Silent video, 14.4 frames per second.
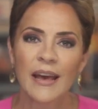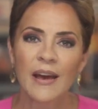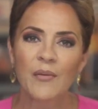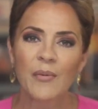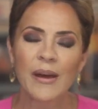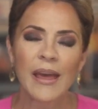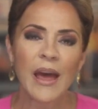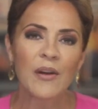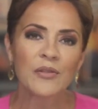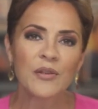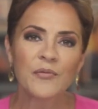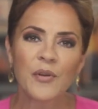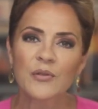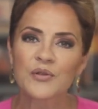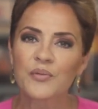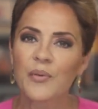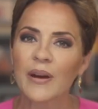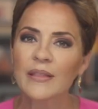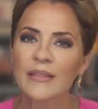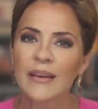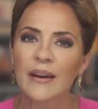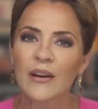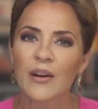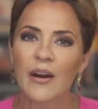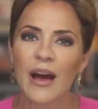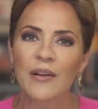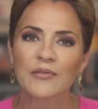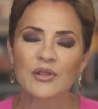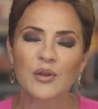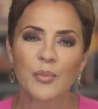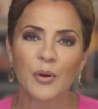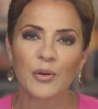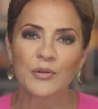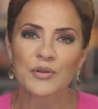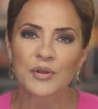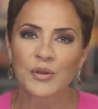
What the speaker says: And we count the votes right there after the polls